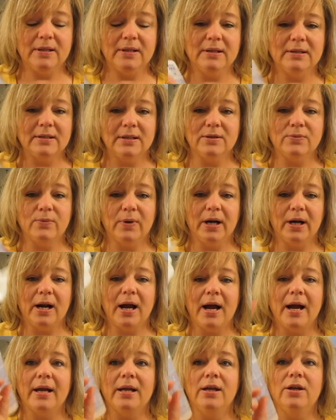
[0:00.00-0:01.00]
this is what
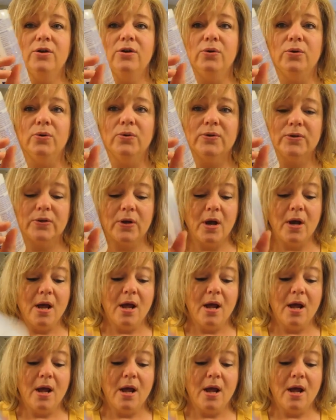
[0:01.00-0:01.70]
I use.